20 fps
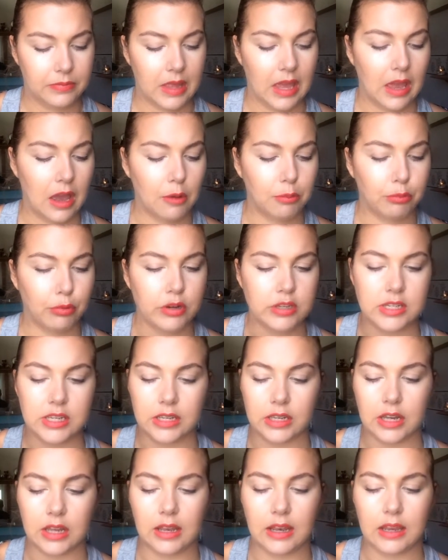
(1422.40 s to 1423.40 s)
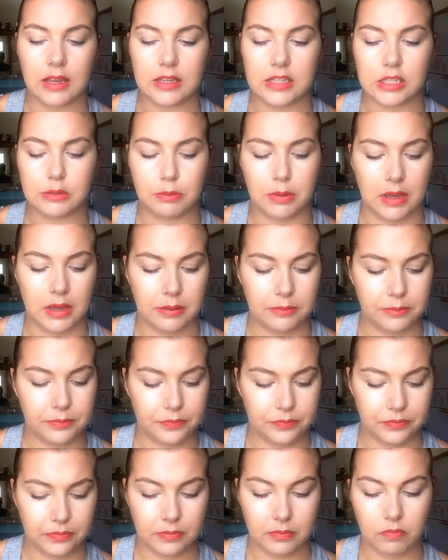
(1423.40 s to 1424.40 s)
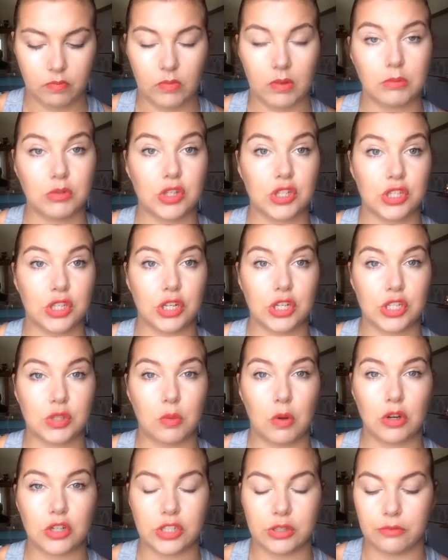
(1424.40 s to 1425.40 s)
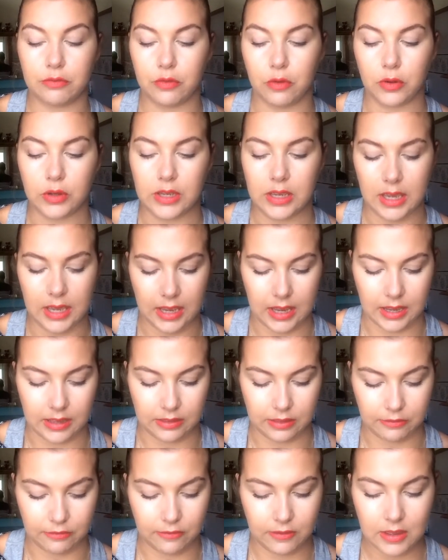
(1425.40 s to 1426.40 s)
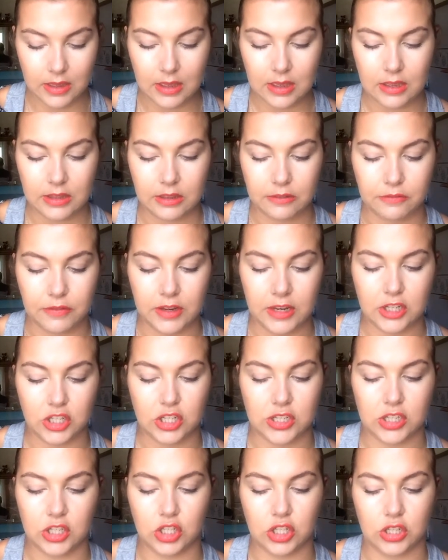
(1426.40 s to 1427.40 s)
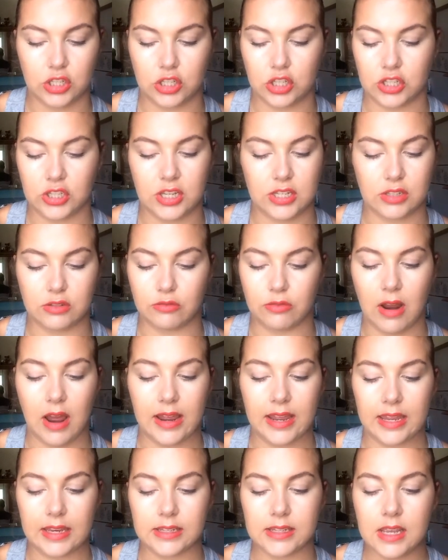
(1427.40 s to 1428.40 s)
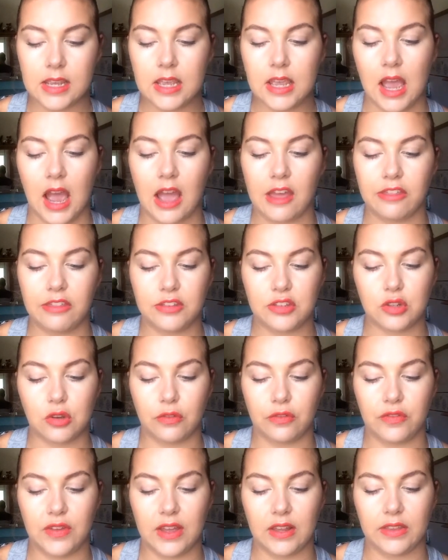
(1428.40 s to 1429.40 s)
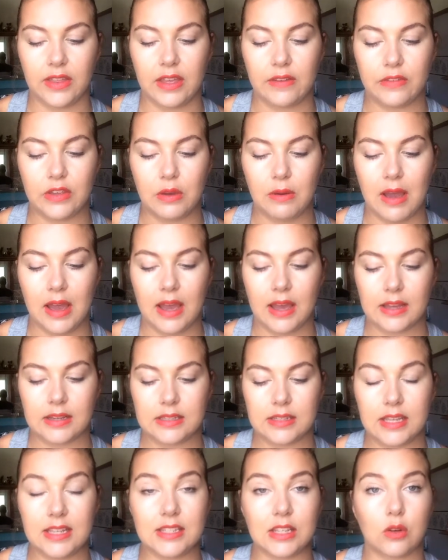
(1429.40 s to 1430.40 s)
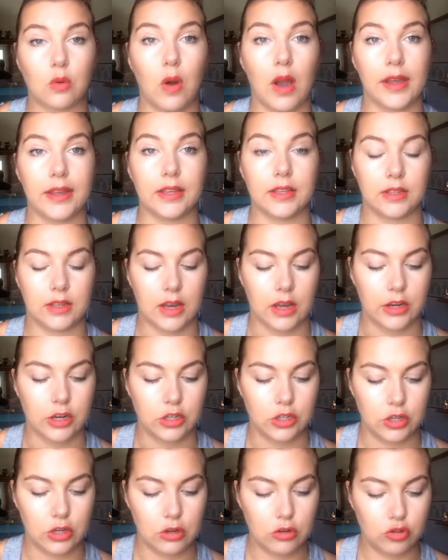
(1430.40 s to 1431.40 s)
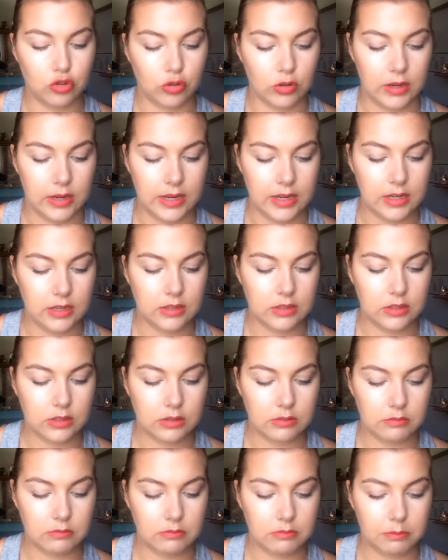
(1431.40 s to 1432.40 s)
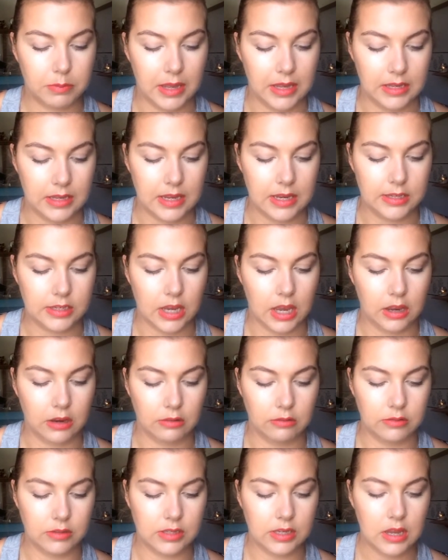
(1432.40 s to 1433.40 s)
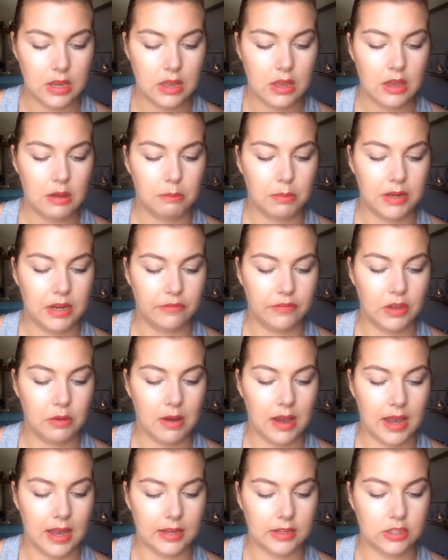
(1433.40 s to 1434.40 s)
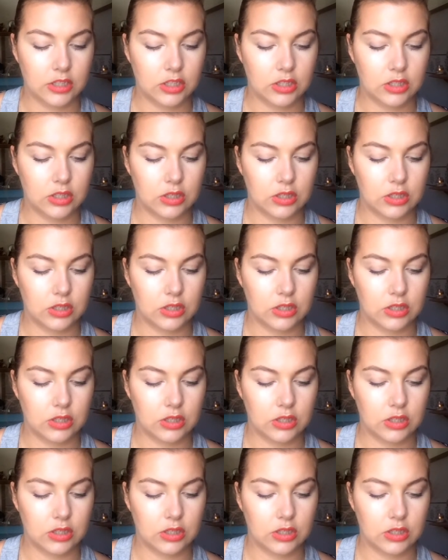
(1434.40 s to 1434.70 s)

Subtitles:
they are pretty colours, but I'm just going to swatch them for you here. The finish just isn't right, and I sort of feel that if you had, these are quite kind of neutrally pinky tones, but if you had